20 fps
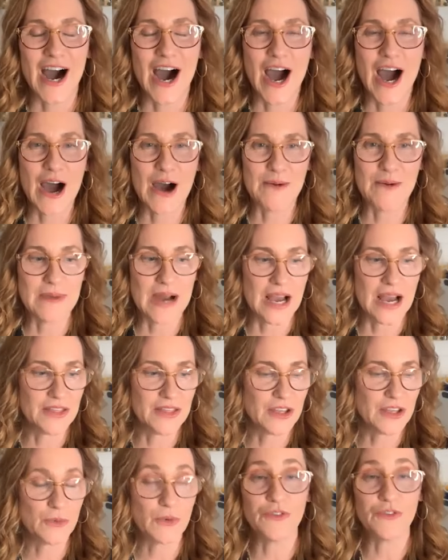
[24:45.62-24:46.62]
Um, I
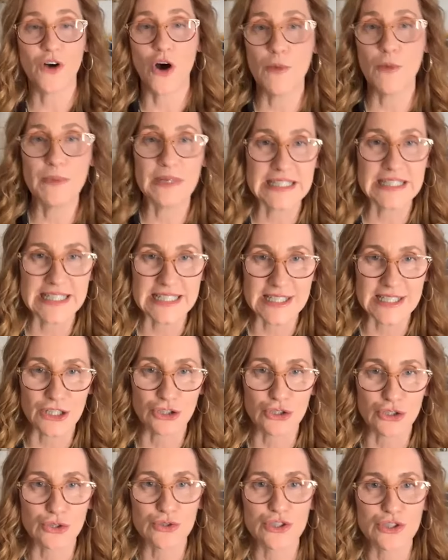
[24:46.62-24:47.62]
think we've all been
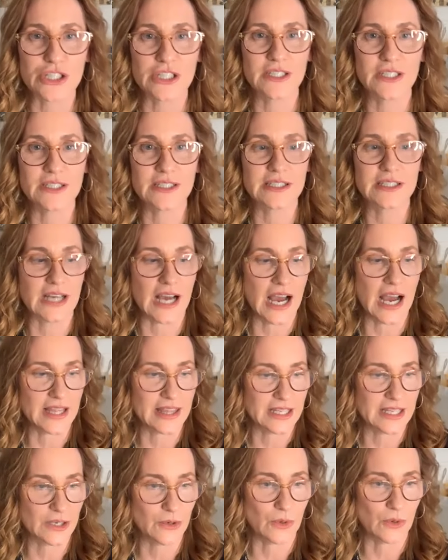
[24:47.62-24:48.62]
disillusioned. I
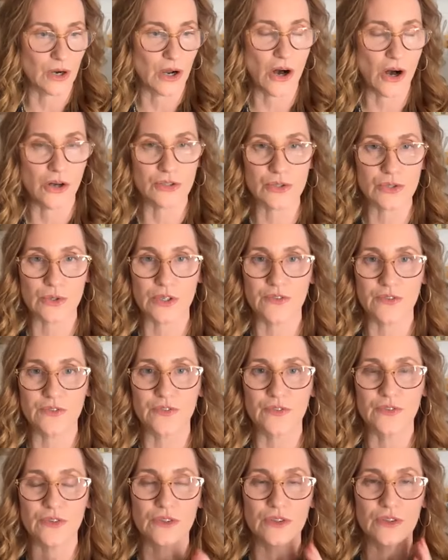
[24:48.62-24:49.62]
think we're all sort of
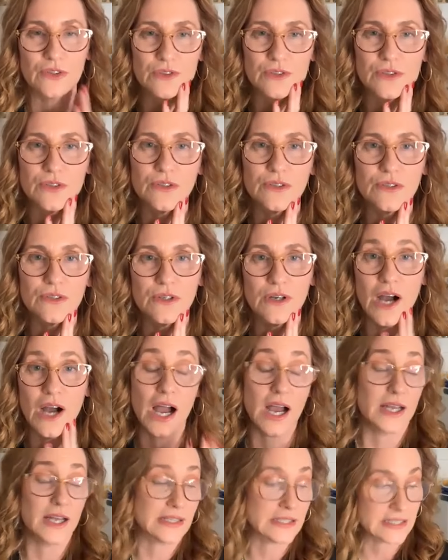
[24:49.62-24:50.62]

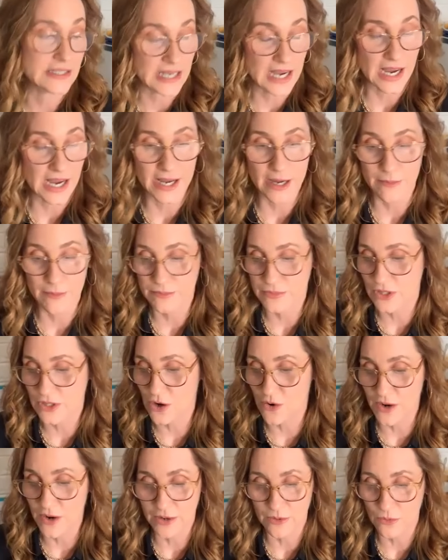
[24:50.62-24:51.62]
at least I am,
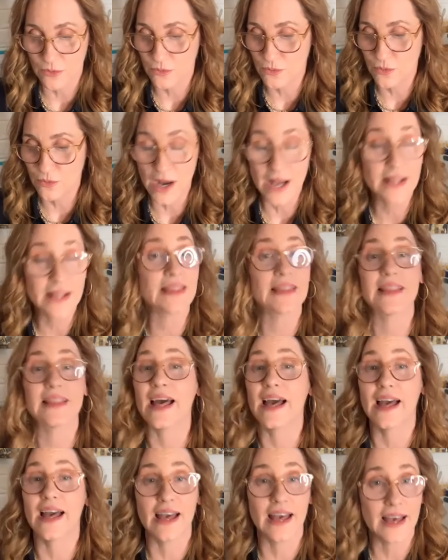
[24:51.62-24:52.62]
going, what
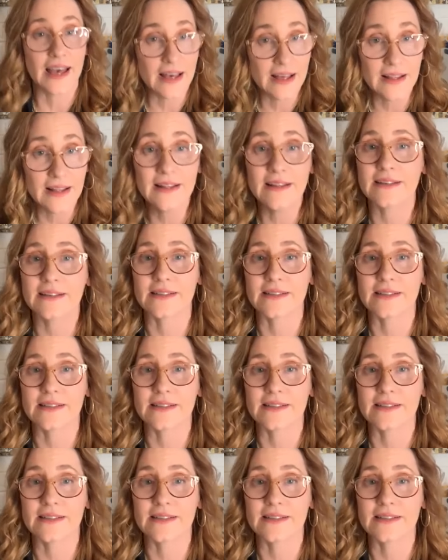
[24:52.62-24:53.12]
the hell